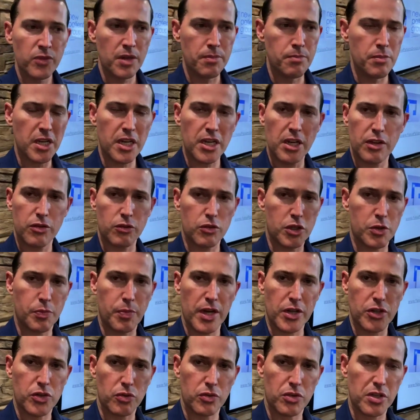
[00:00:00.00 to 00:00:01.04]
many other
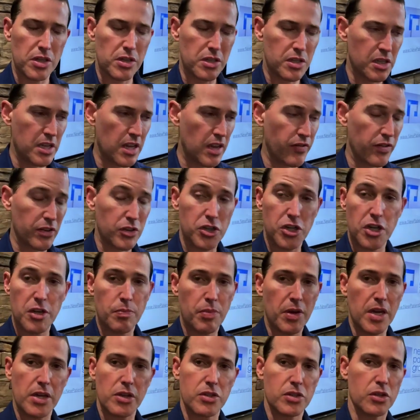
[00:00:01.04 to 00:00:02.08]
specialties, and even G
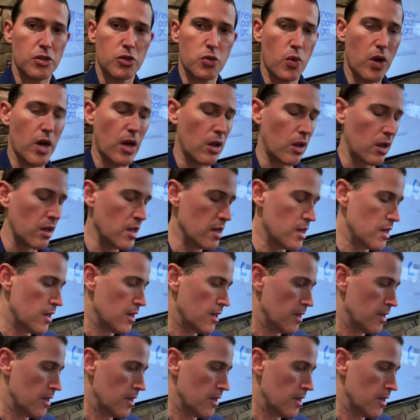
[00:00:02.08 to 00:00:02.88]
Ps as well.